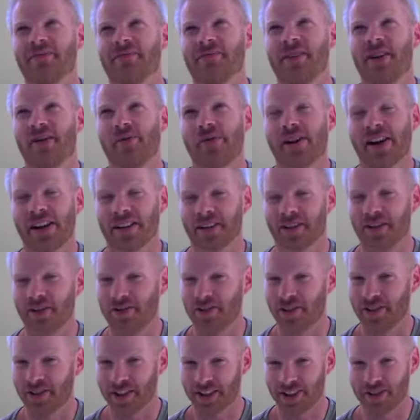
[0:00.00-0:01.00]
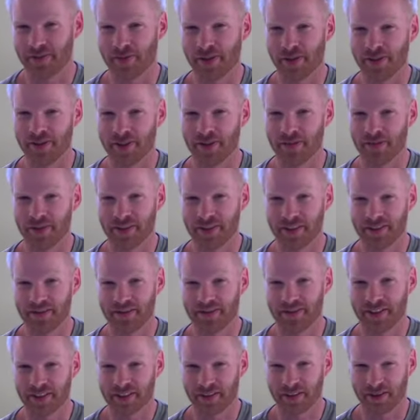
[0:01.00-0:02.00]
a while ago she liked Mel Gibson
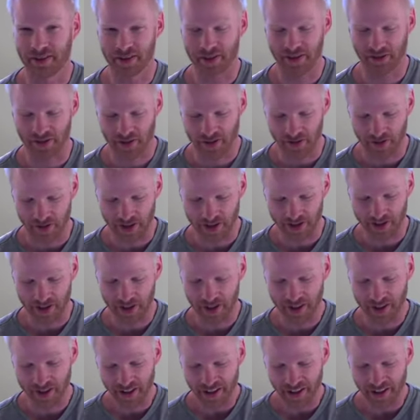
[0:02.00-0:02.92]
until he turned crazy.